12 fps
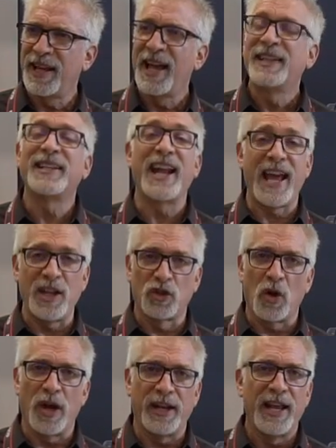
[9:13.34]
It's an
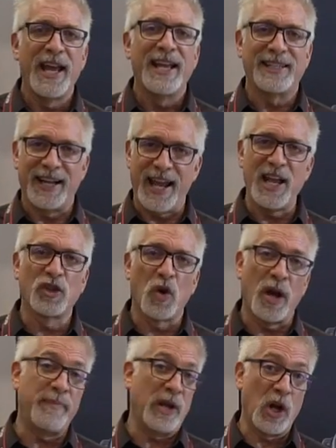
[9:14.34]
Android. It's an
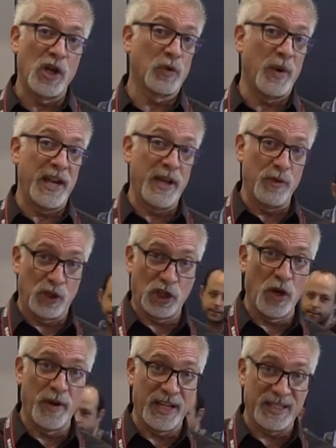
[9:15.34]
Android because when he was
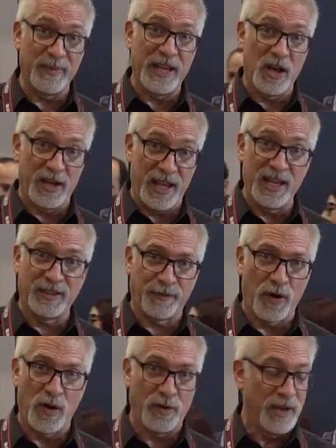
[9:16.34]
showing it to me on his
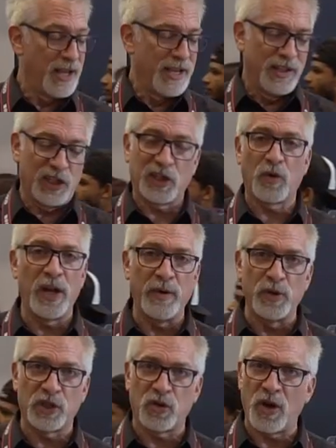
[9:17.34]
phone, the screen
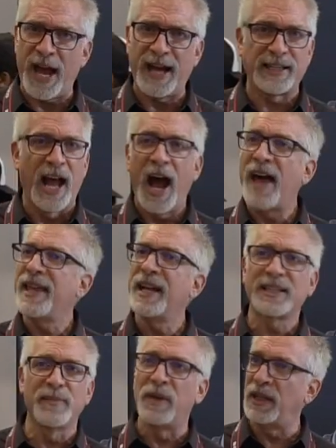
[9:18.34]
was cracked. I think
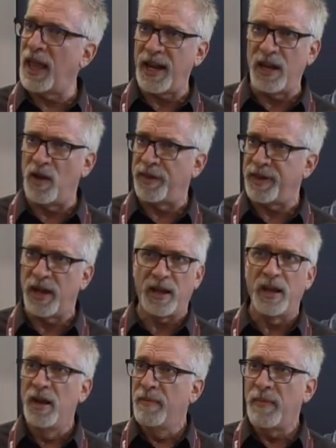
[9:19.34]
it's a millennial
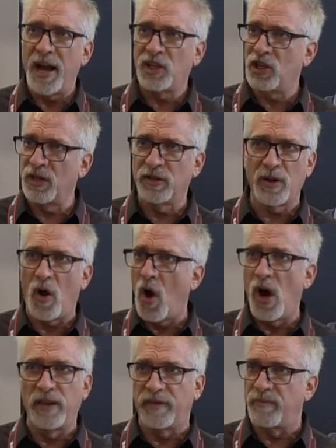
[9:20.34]
thing. My children,
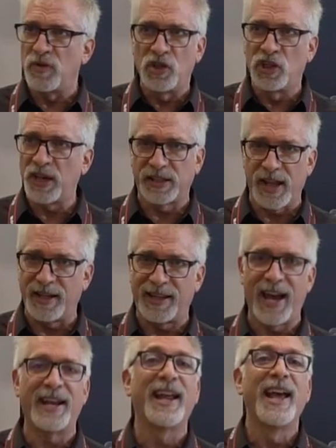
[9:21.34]
all of them, just like
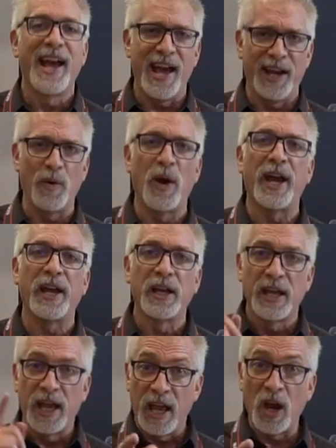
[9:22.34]
that.
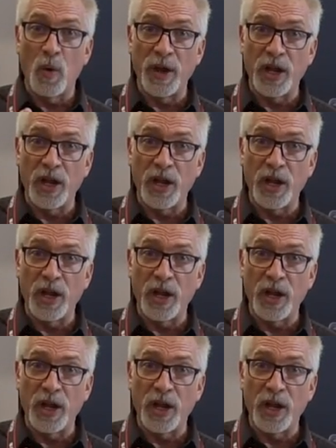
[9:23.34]
Anyway, here we